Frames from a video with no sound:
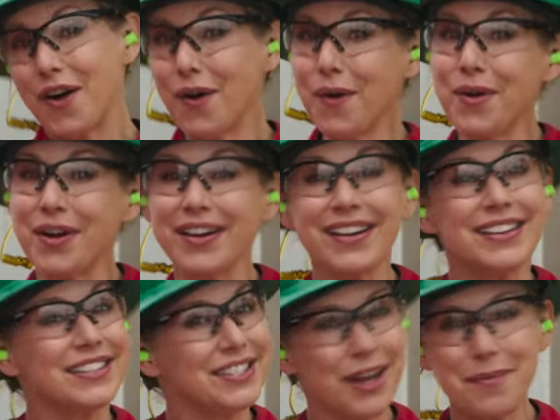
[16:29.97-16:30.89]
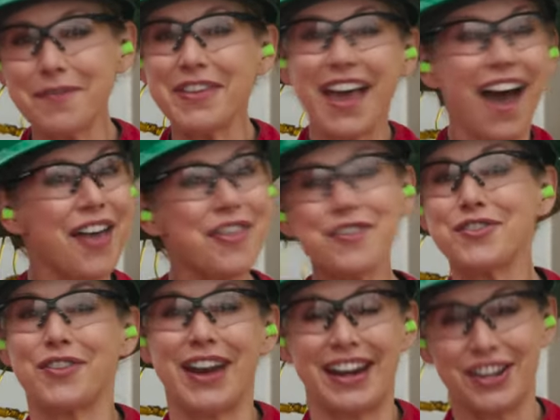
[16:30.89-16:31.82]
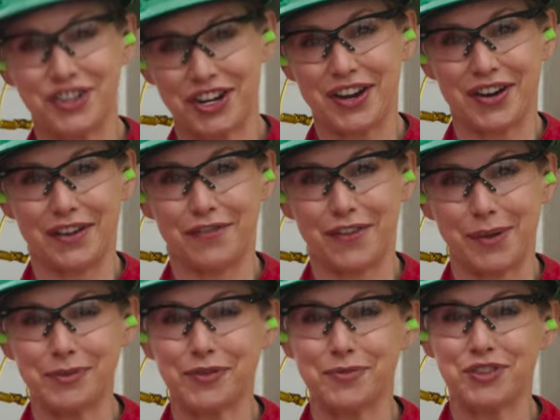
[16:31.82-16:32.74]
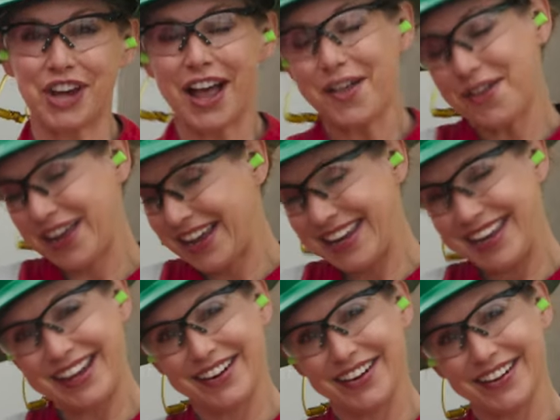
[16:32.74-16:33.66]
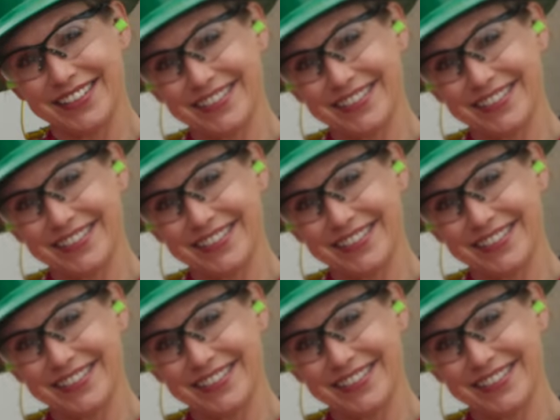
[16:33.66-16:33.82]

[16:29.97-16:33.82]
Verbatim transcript: or some of the other great engineering films from Shell here.